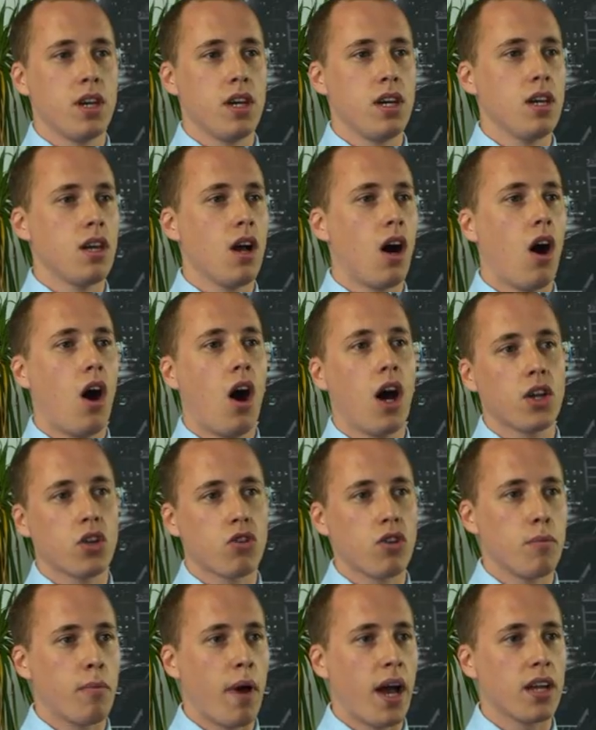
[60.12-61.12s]
the high
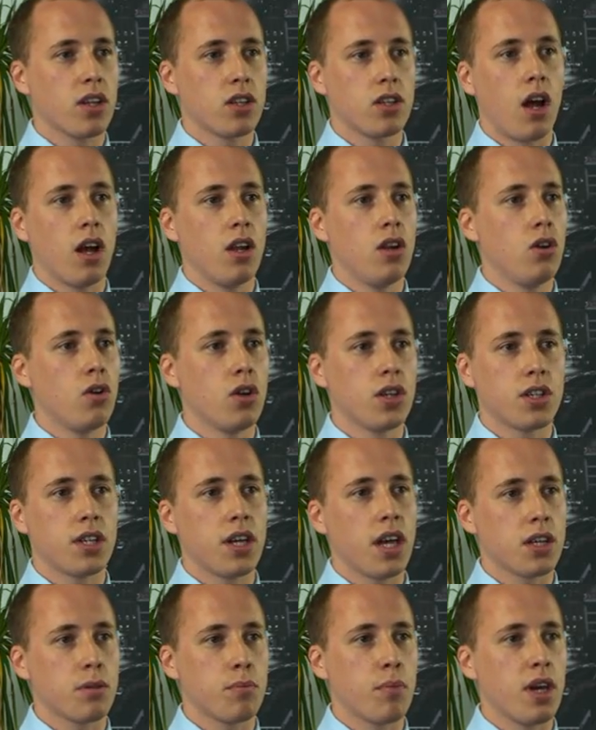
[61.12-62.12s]
street banks like Lloyds
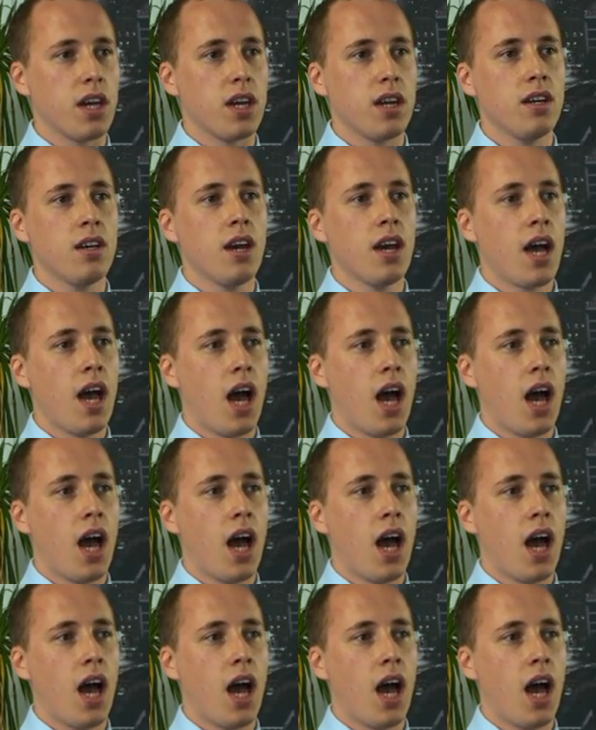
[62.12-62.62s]
TSB,